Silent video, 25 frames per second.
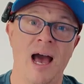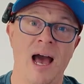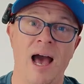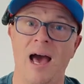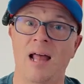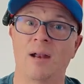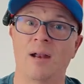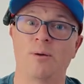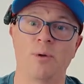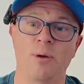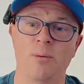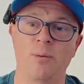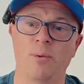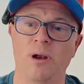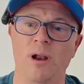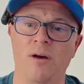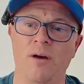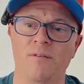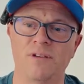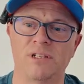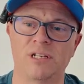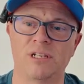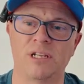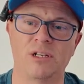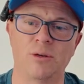And we will
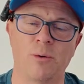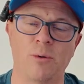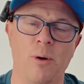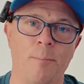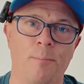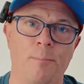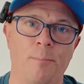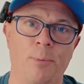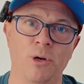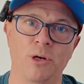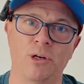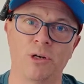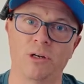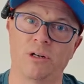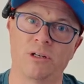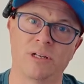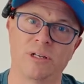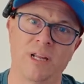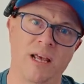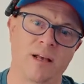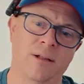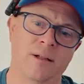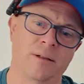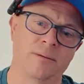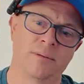obviously do a bundle
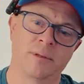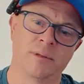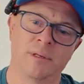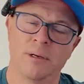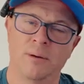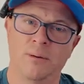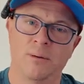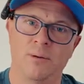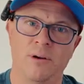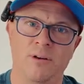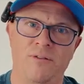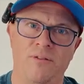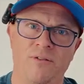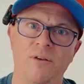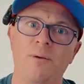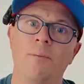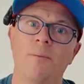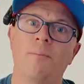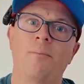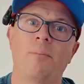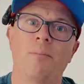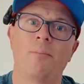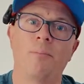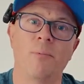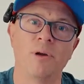deal where if
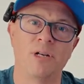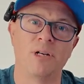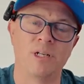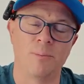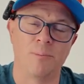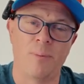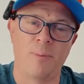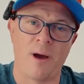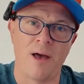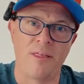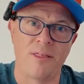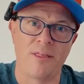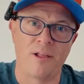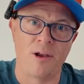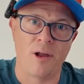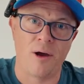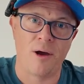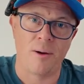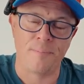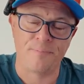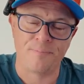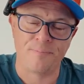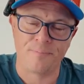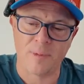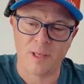you were to buy the
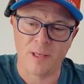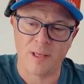lot,